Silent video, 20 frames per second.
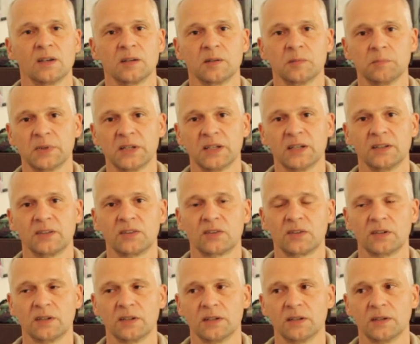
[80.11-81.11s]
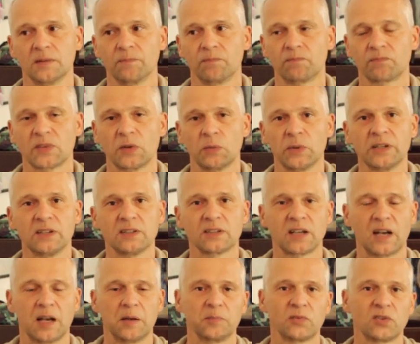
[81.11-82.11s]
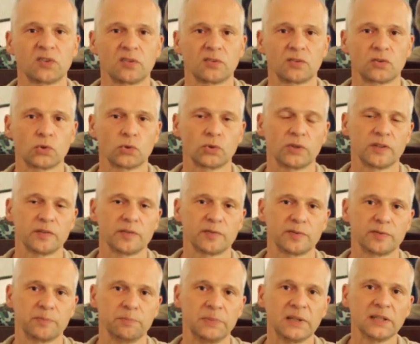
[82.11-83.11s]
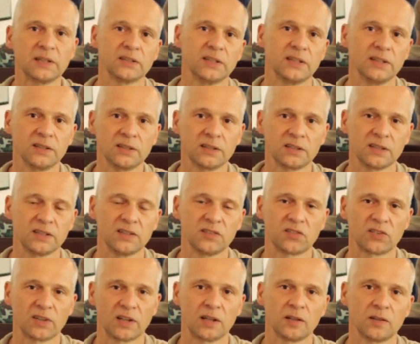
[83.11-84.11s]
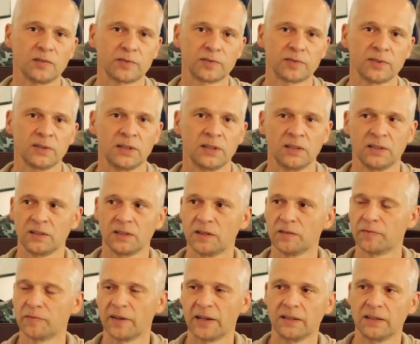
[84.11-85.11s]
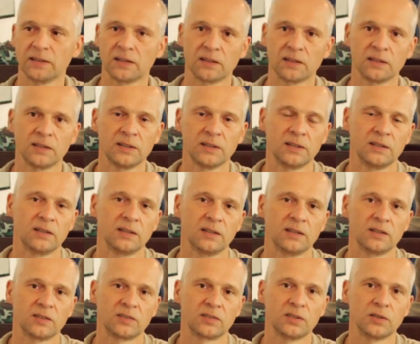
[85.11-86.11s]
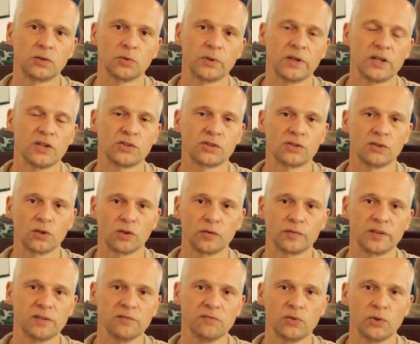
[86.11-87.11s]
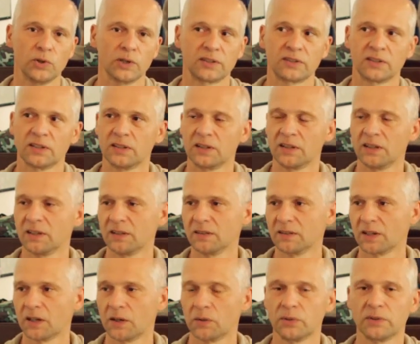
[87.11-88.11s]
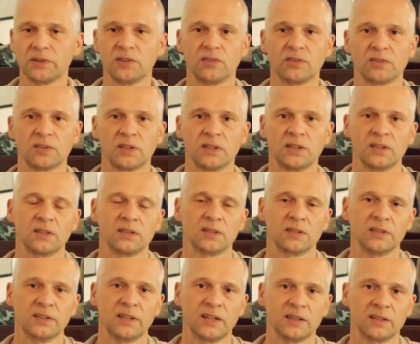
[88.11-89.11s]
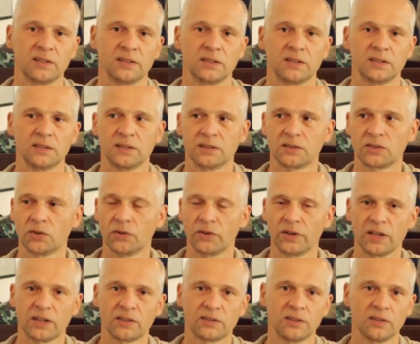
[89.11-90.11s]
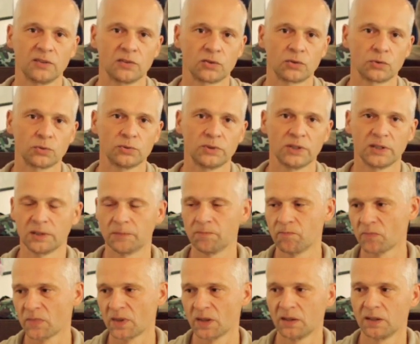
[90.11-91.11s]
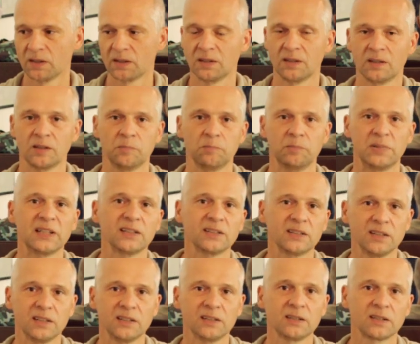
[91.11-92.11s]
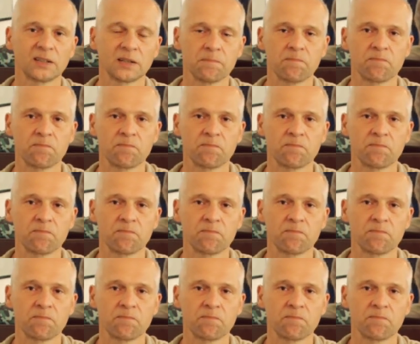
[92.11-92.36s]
but um, when it comes to the building itself the final uh, situation of inverter and how it is then uh, connected to the uh, building,